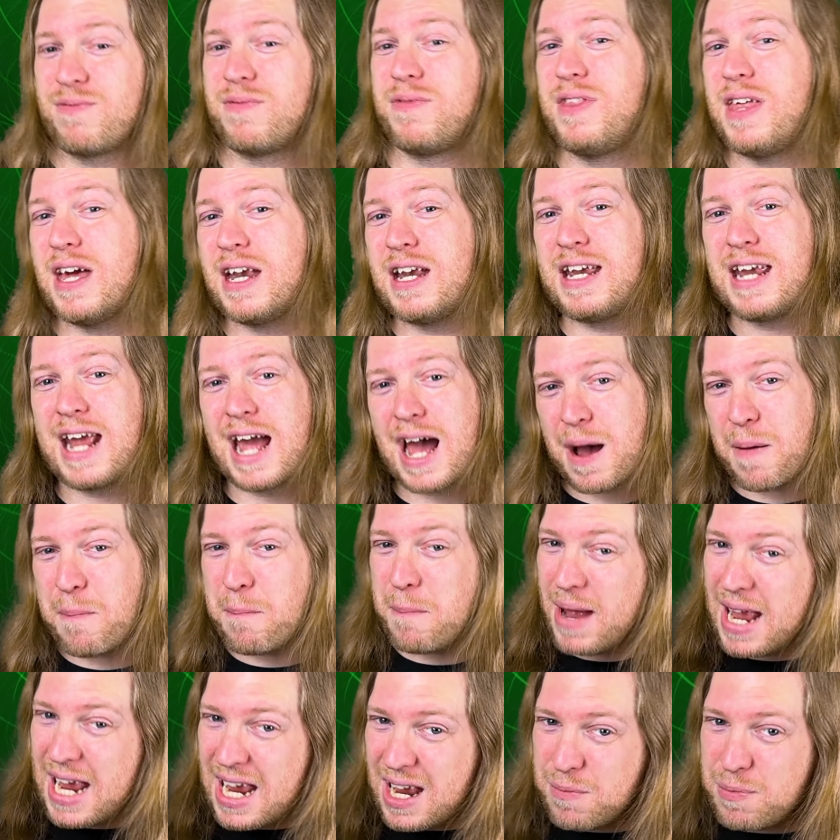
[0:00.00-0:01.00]
then yeah,
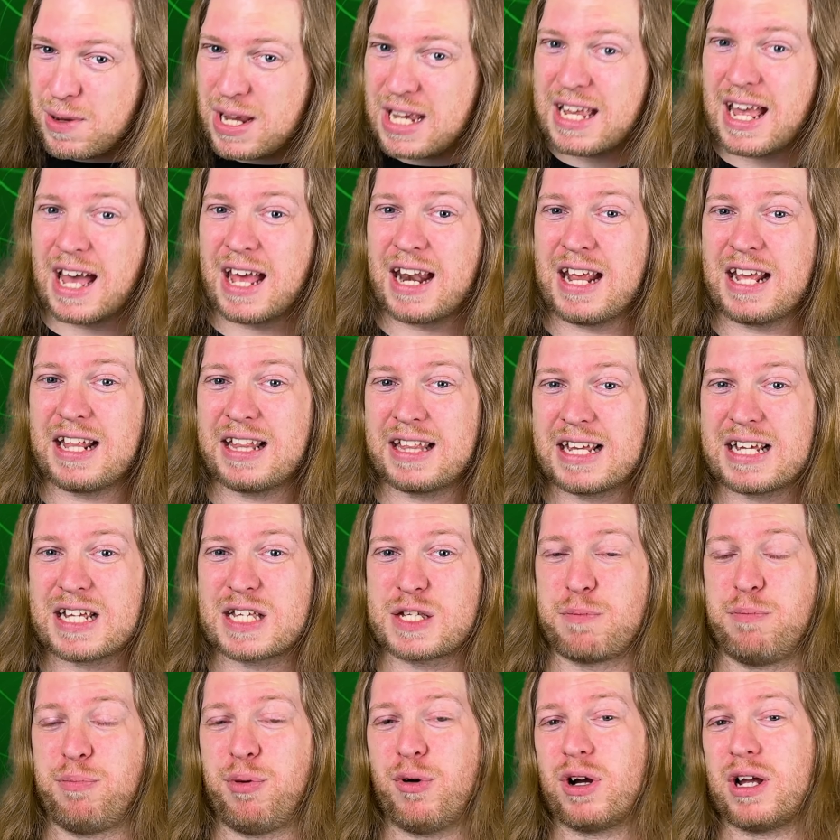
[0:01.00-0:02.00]
maybe getting this
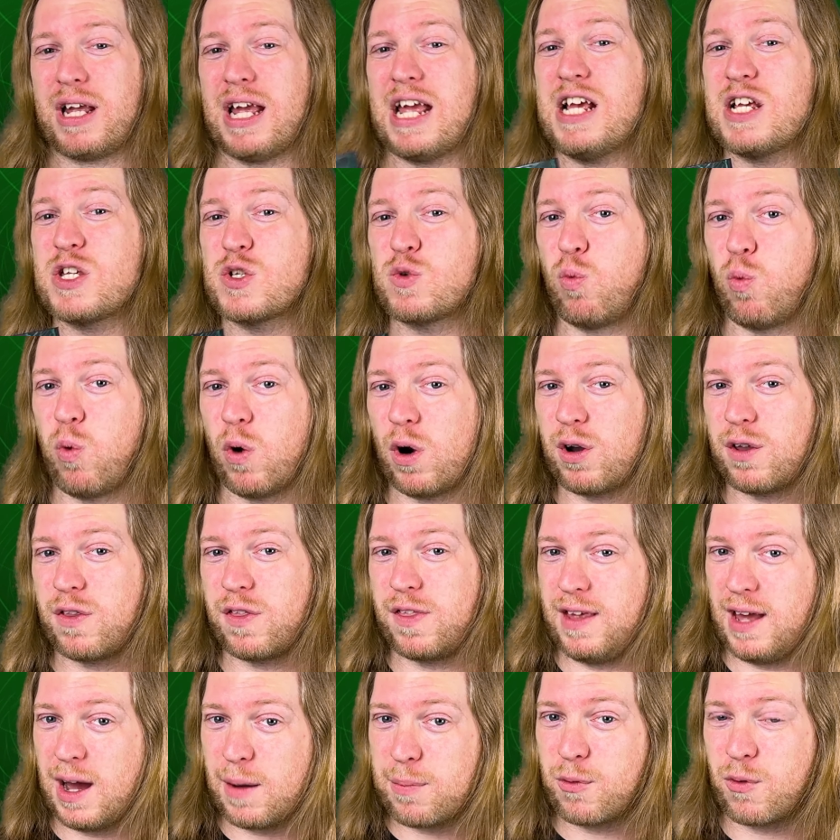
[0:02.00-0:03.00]
book is worth
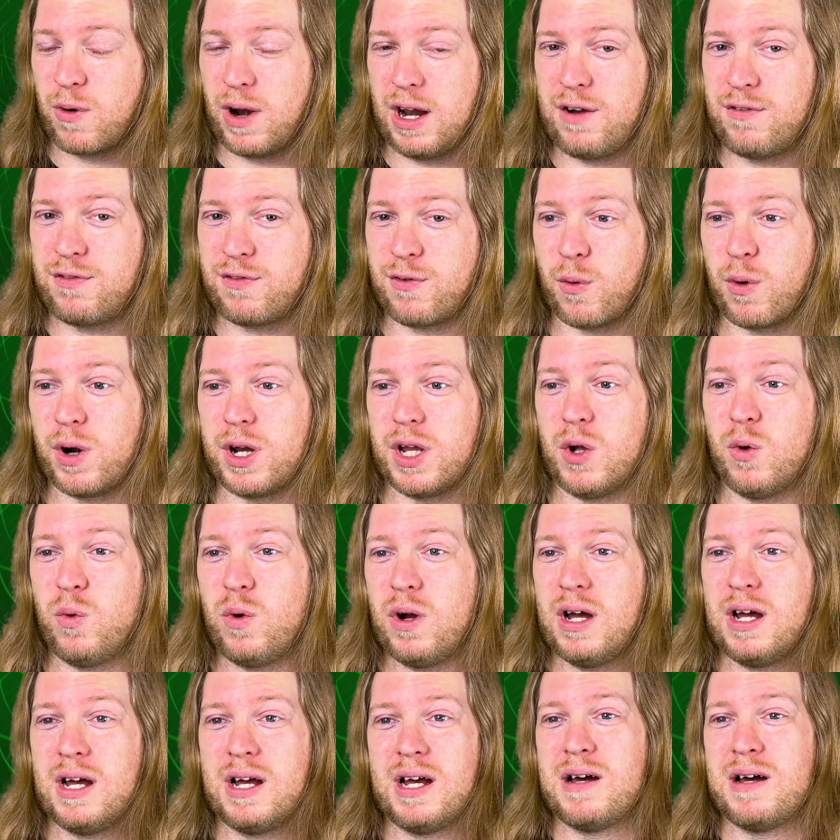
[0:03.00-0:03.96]
the upgrade for you.